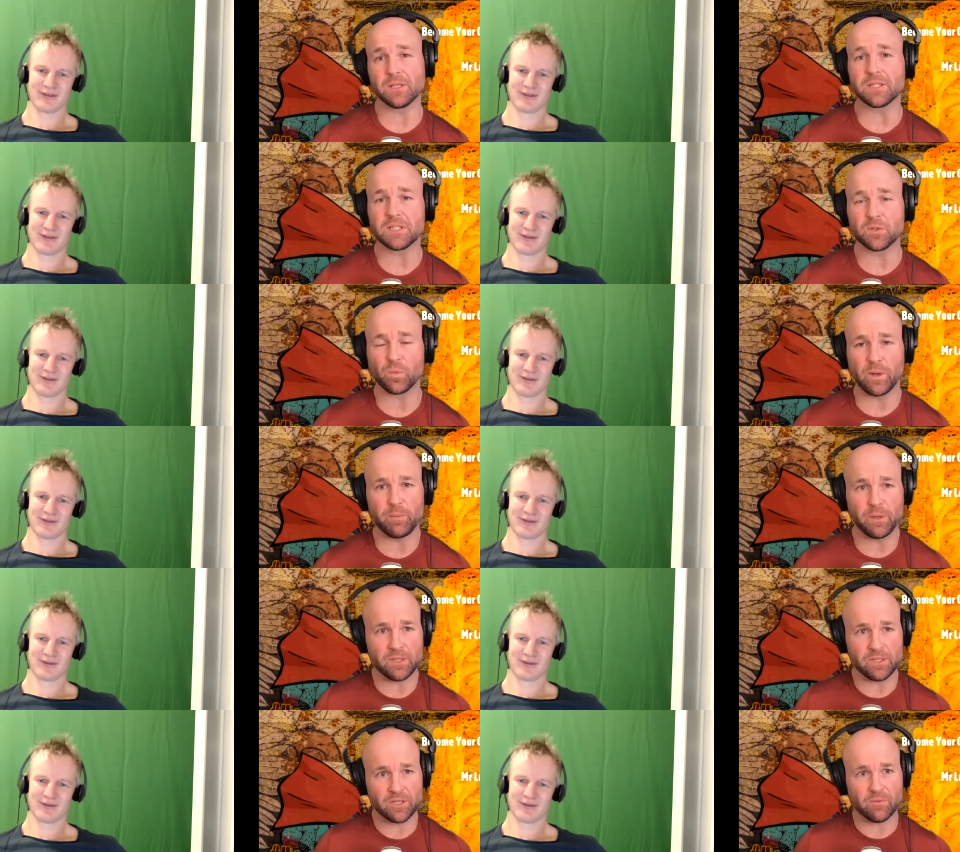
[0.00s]
Speaker 1: a
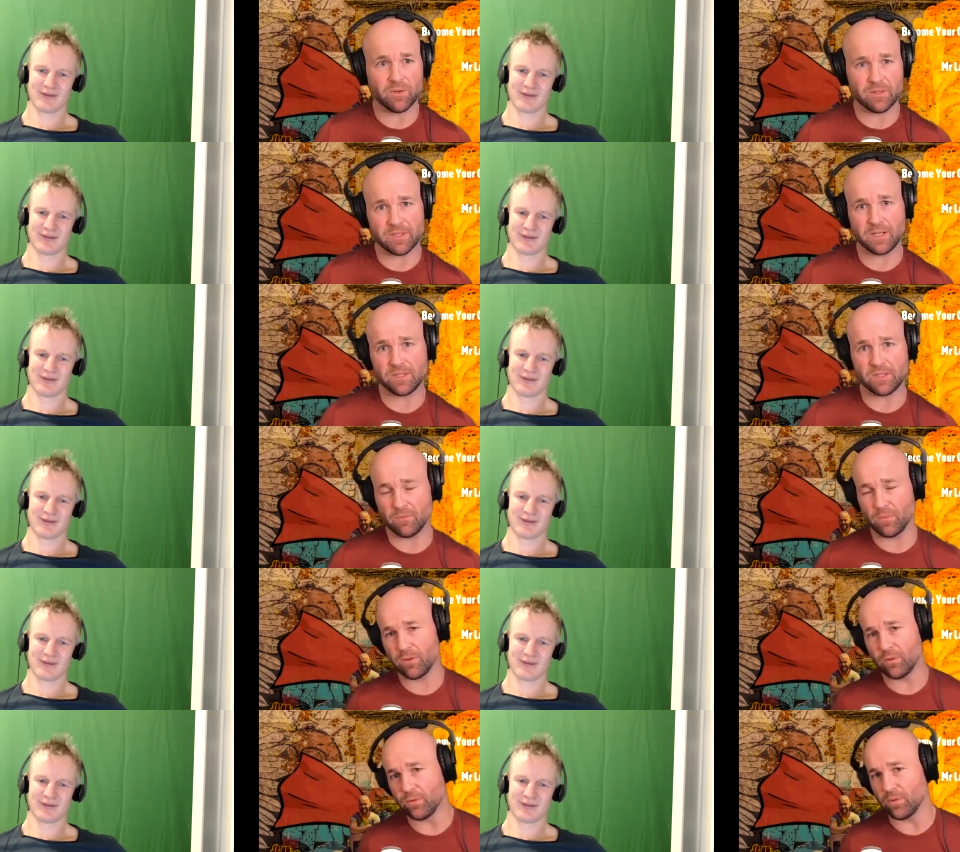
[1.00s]
sweeping generalization
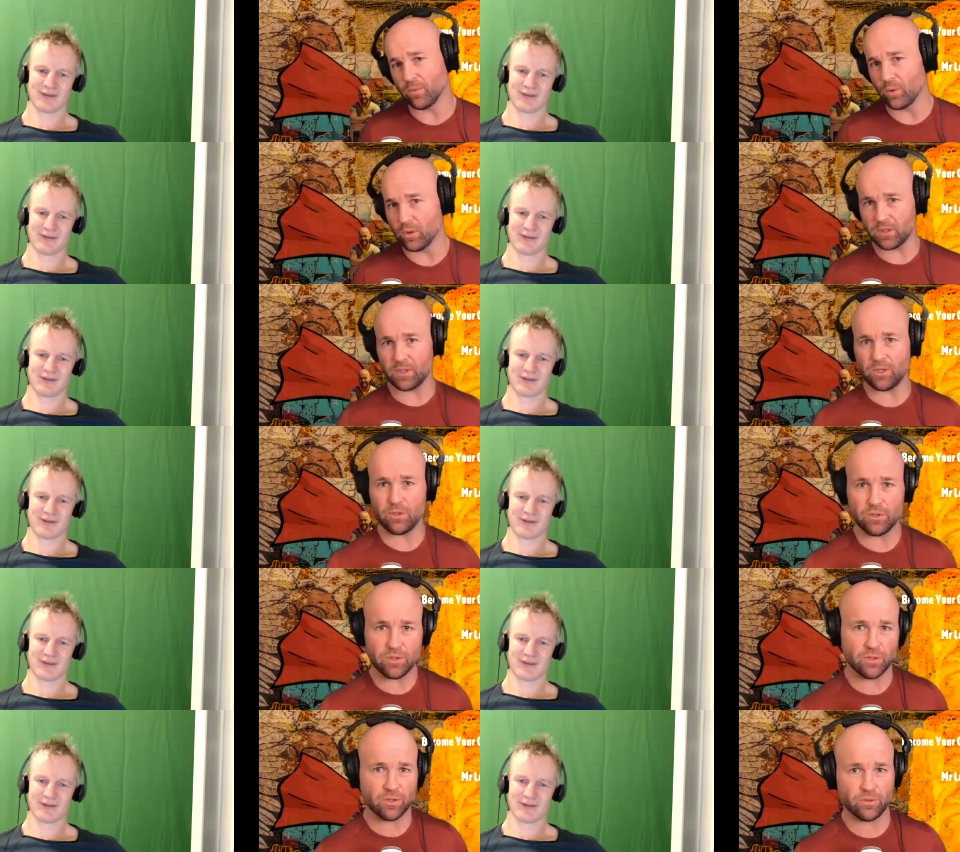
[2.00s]
with all the work that you
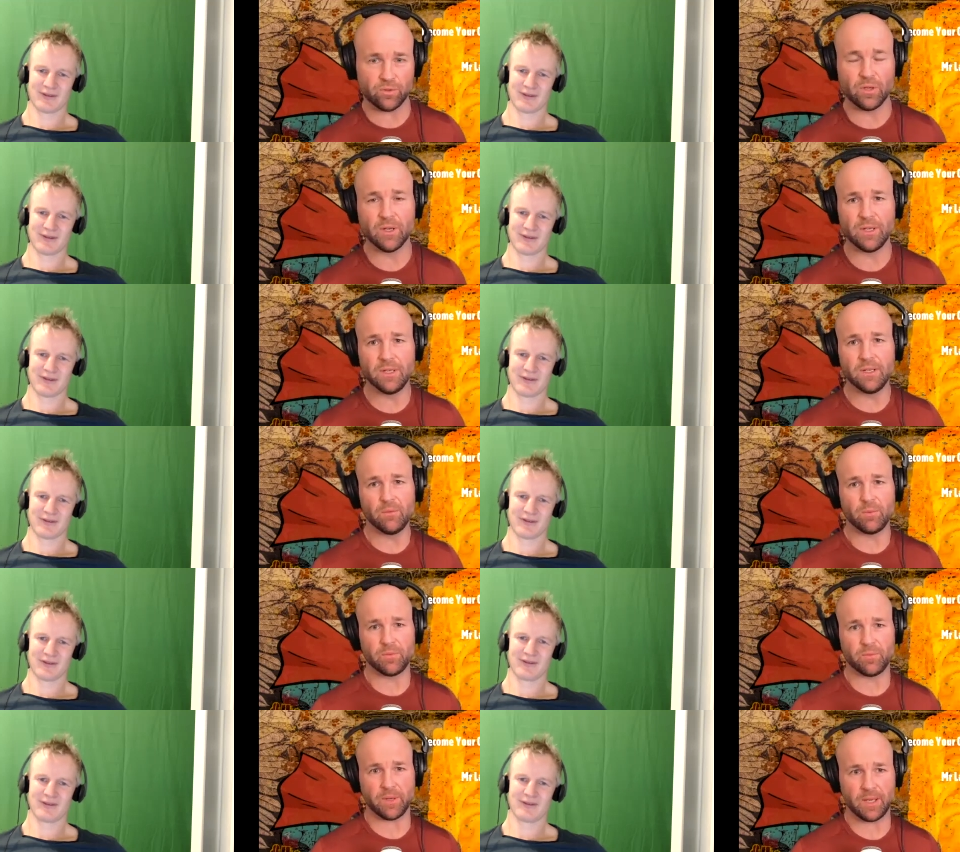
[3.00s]
do
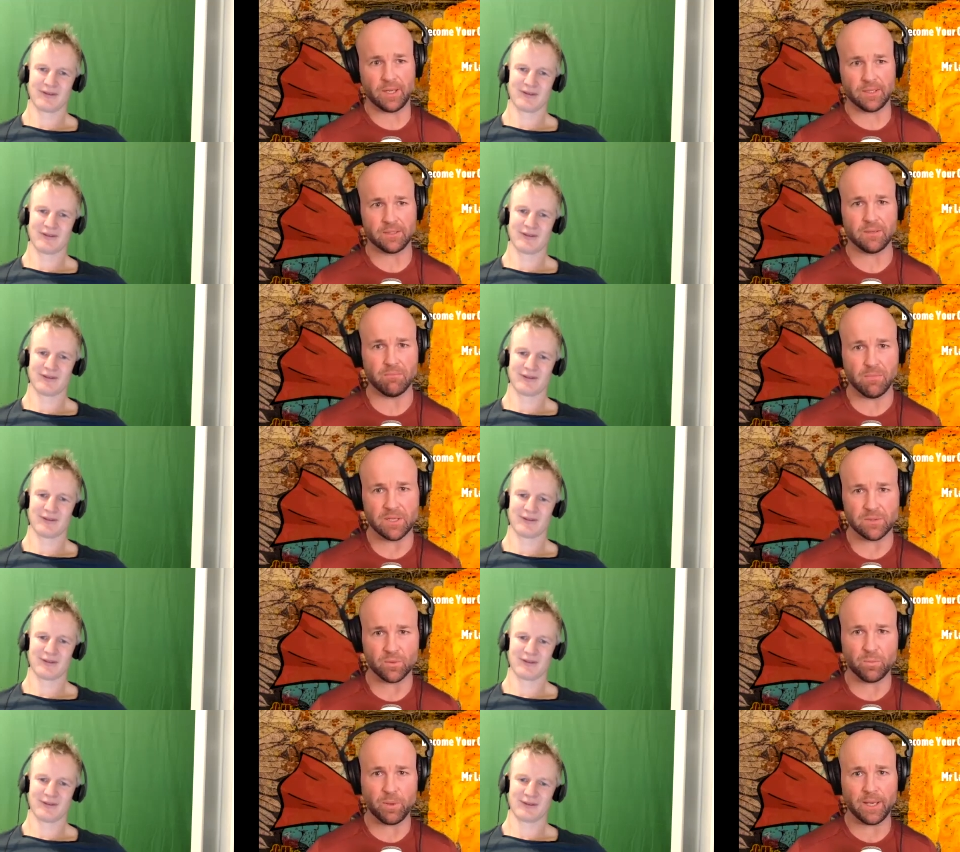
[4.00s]
with regards to
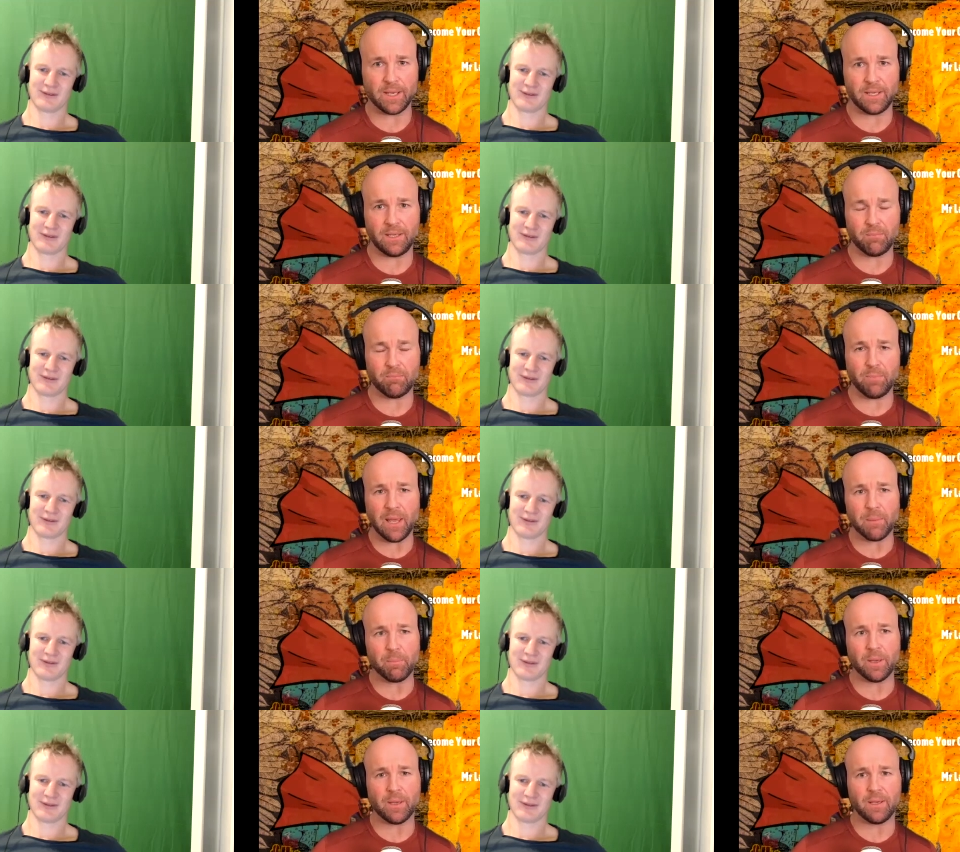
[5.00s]
muscle pain,
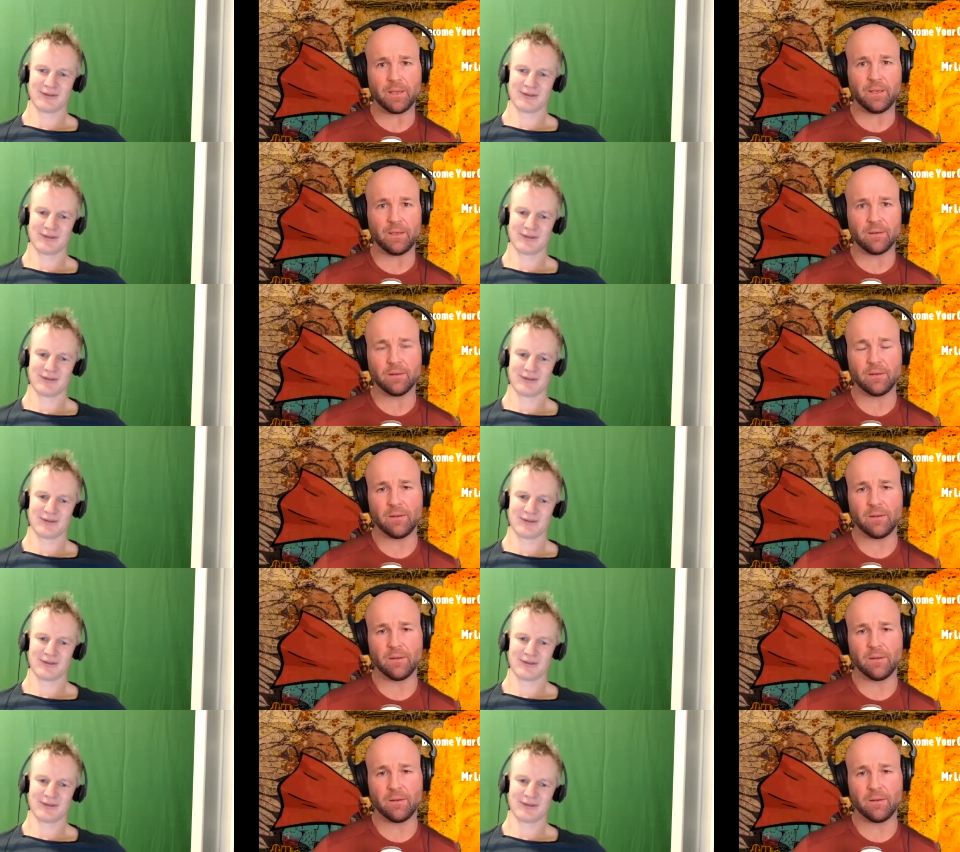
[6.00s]
back pain,